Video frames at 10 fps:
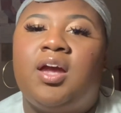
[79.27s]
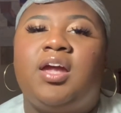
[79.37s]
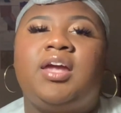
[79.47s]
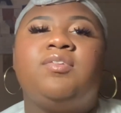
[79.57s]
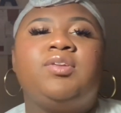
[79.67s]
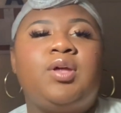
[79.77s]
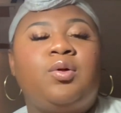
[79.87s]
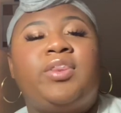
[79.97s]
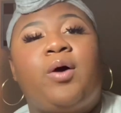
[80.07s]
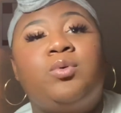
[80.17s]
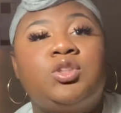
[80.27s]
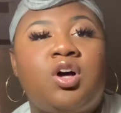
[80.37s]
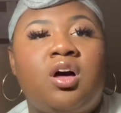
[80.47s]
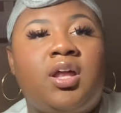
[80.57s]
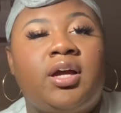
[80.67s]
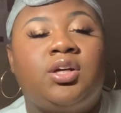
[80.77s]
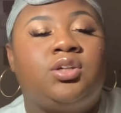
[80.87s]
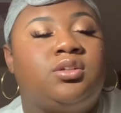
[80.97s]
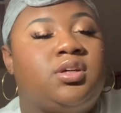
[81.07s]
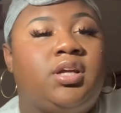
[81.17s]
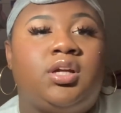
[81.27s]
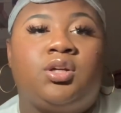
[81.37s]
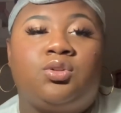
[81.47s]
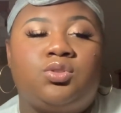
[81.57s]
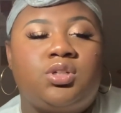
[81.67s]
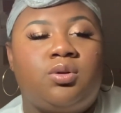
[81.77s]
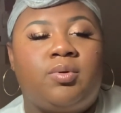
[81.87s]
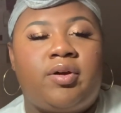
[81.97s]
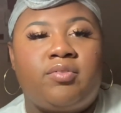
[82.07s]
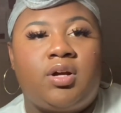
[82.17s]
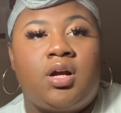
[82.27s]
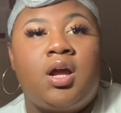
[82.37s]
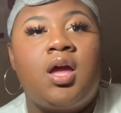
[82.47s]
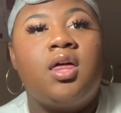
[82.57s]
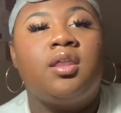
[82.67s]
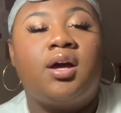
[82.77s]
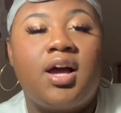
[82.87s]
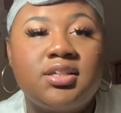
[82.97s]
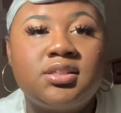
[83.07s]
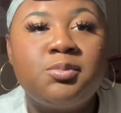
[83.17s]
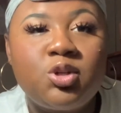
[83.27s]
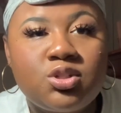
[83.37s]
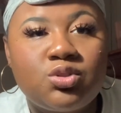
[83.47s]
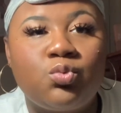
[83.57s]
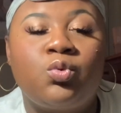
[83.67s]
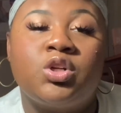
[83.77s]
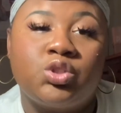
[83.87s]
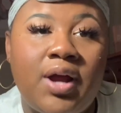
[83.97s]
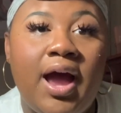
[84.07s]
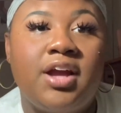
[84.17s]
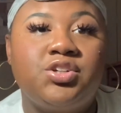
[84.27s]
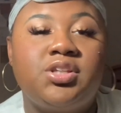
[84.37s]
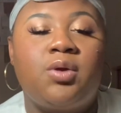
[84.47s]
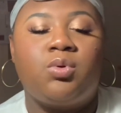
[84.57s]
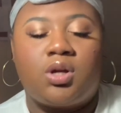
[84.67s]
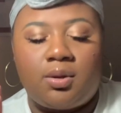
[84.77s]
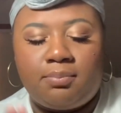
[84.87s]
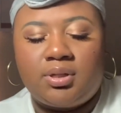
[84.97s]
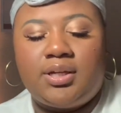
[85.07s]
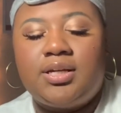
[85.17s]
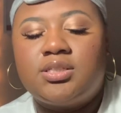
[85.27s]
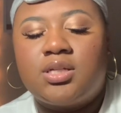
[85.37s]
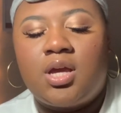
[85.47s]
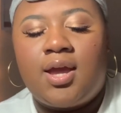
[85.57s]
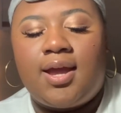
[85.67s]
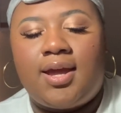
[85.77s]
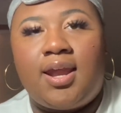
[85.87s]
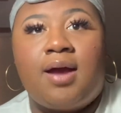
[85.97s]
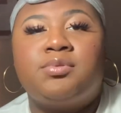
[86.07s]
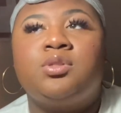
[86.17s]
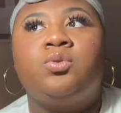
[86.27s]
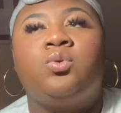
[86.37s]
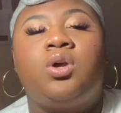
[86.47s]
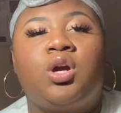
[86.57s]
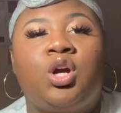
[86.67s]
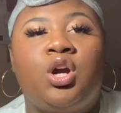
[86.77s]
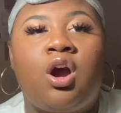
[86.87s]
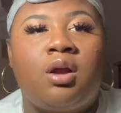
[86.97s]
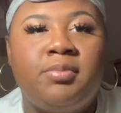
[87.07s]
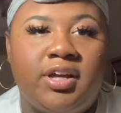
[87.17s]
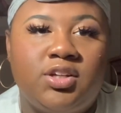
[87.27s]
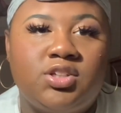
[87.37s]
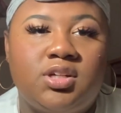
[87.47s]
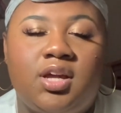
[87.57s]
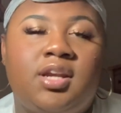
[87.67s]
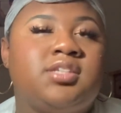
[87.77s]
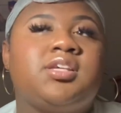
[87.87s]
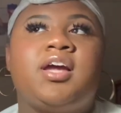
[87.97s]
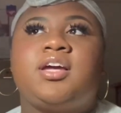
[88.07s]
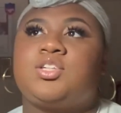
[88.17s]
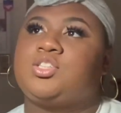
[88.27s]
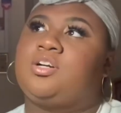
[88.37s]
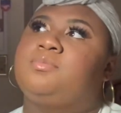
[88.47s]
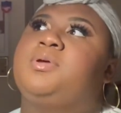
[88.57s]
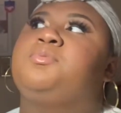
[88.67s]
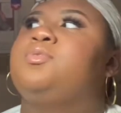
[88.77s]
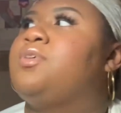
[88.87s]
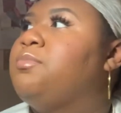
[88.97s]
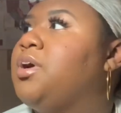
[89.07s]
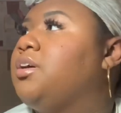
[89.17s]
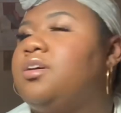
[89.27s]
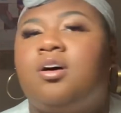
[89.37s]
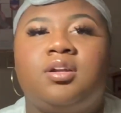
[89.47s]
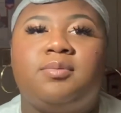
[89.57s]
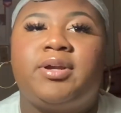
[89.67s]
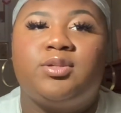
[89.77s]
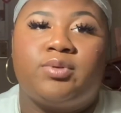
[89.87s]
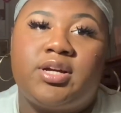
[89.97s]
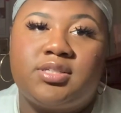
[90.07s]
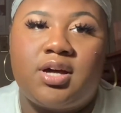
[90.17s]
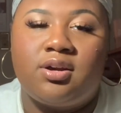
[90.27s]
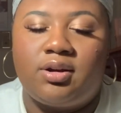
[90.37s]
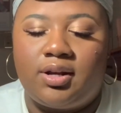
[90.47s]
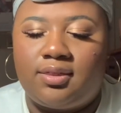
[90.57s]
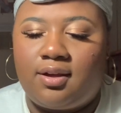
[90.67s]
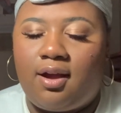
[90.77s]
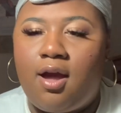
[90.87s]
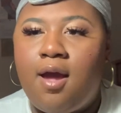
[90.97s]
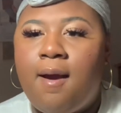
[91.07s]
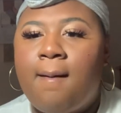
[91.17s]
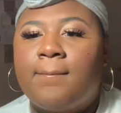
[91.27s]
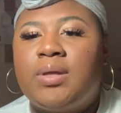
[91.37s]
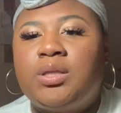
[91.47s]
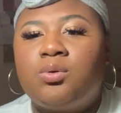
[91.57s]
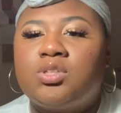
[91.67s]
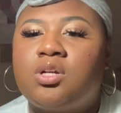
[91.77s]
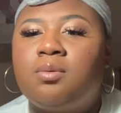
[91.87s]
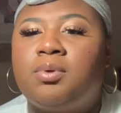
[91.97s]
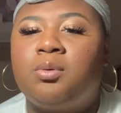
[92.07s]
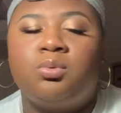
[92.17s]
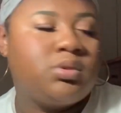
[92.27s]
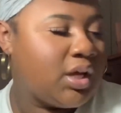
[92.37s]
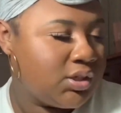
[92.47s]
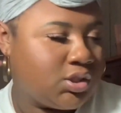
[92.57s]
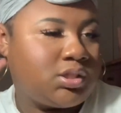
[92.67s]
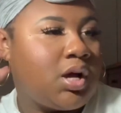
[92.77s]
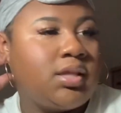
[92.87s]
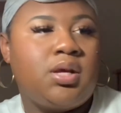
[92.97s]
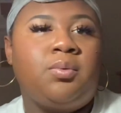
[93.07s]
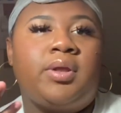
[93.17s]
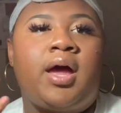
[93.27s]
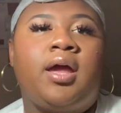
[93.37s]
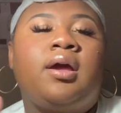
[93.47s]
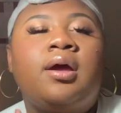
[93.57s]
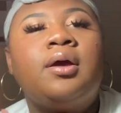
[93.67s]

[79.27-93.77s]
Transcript: Even though that was all like good and Gucci or whatever, the customers were trash. They were complete and absolute garbage. And it's like certain people, I'm not going to call anybody's race out or anything, but there were certain people that just thought they were like